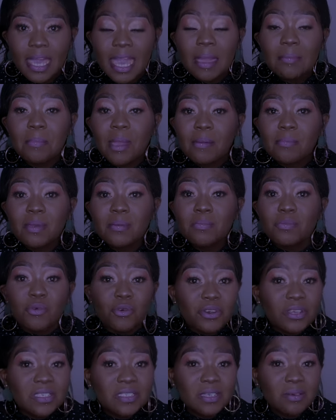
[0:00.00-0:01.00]
And maybe
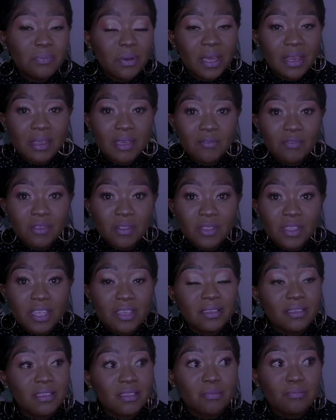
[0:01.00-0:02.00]
more deeper level
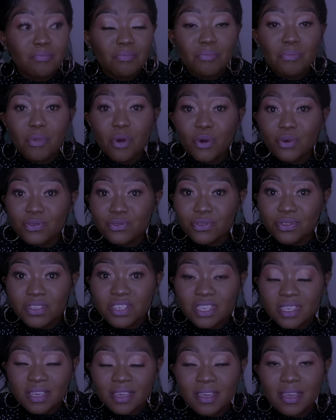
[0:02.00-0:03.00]
than
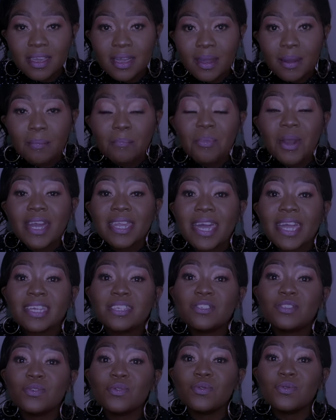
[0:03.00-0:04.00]
most. But
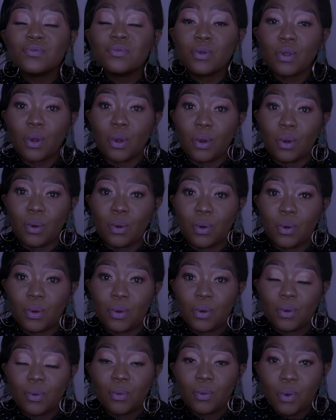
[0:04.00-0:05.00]
I do know
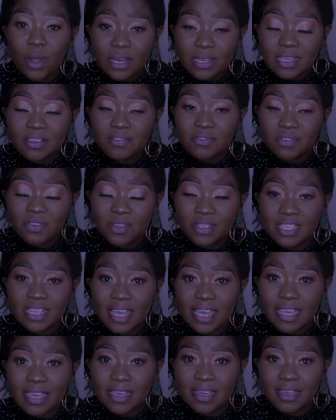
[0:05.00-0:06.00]
what it feels
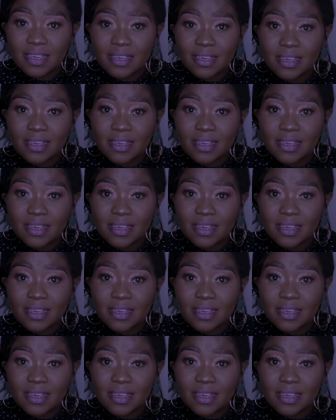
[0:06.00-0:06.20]
like.